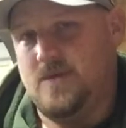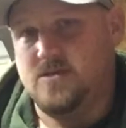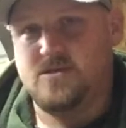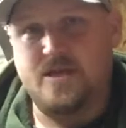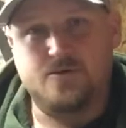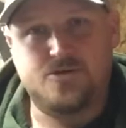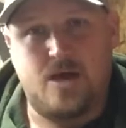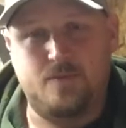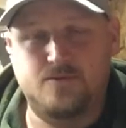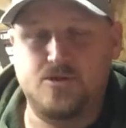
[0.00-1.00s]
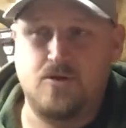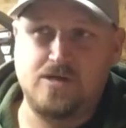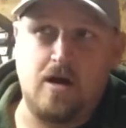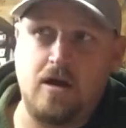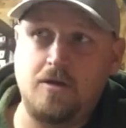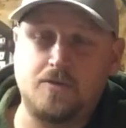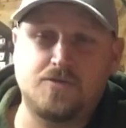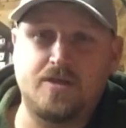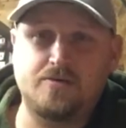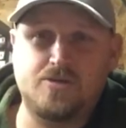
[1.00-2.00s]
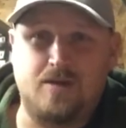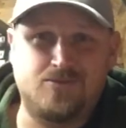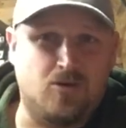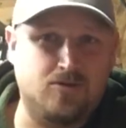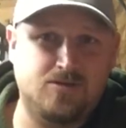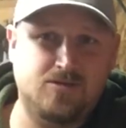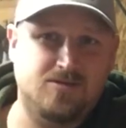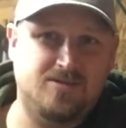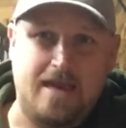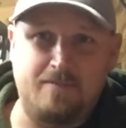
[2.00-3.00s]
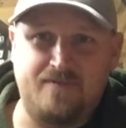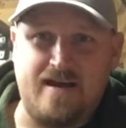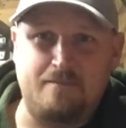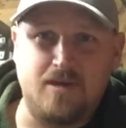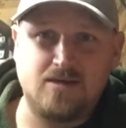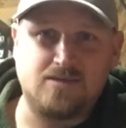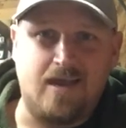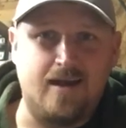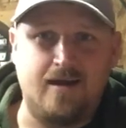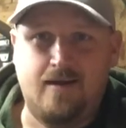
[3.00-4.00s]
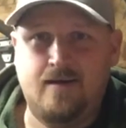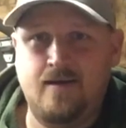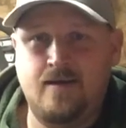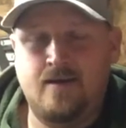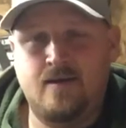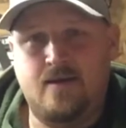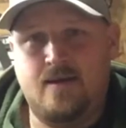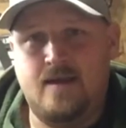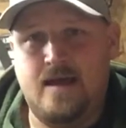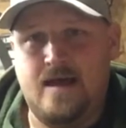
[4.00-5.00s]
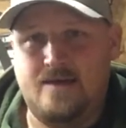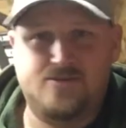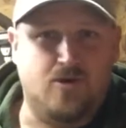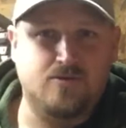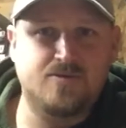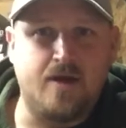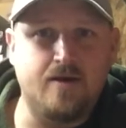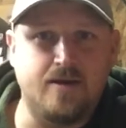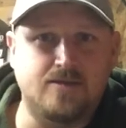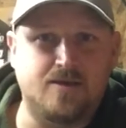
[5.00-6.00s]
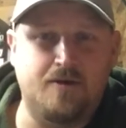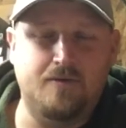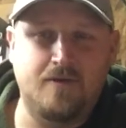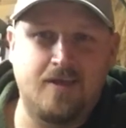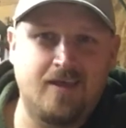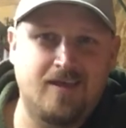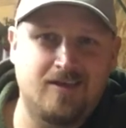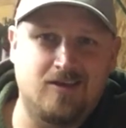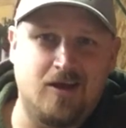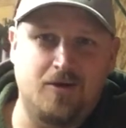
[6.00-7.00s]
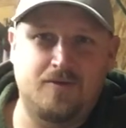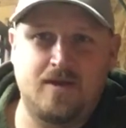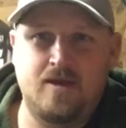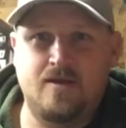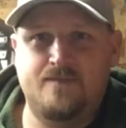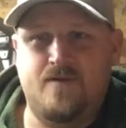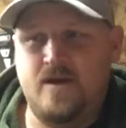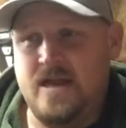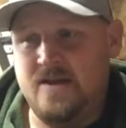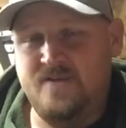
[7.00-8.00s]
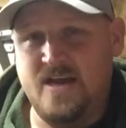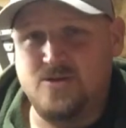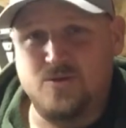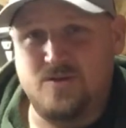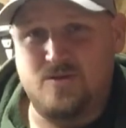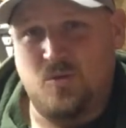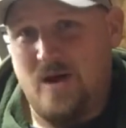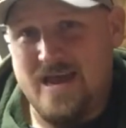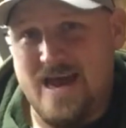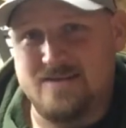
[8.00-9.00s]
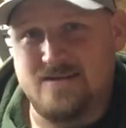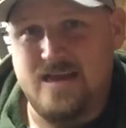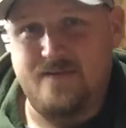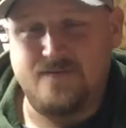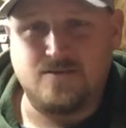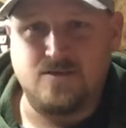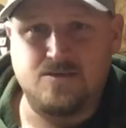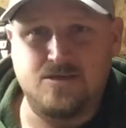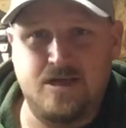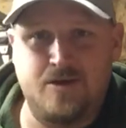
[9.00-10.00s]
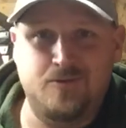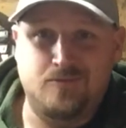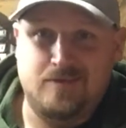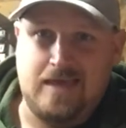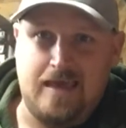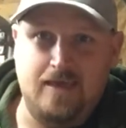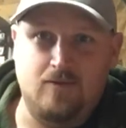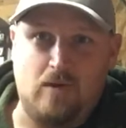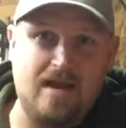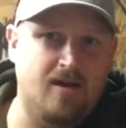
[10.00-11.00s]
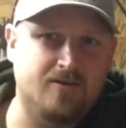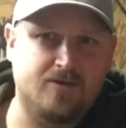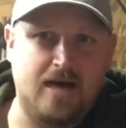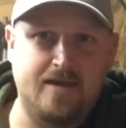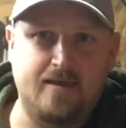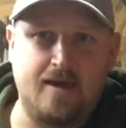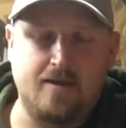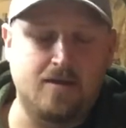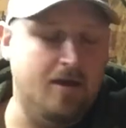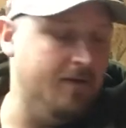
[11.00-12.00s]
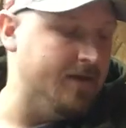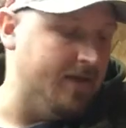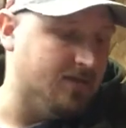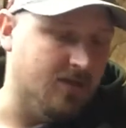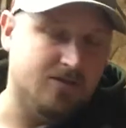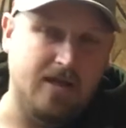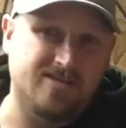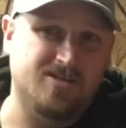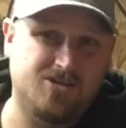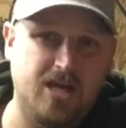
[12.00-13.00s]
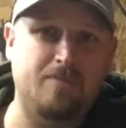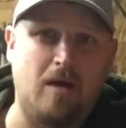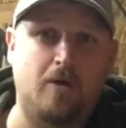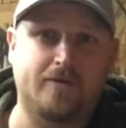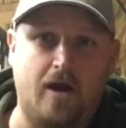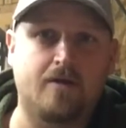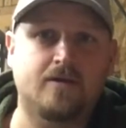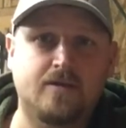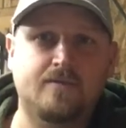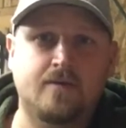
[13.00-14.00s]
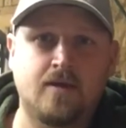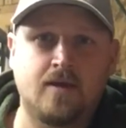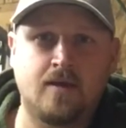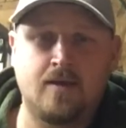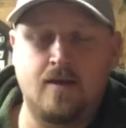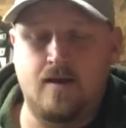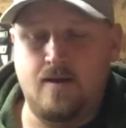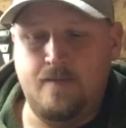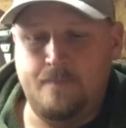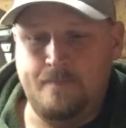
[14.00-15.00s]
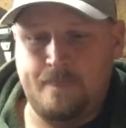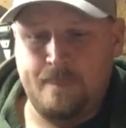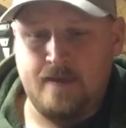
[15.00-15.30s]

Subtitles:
steel shop would charge. Our local steel shop charges $75 an hour, and I'll charge 30. So, for an individual to weigh out the differences, hey, why not try that? It's a cheap alternative, and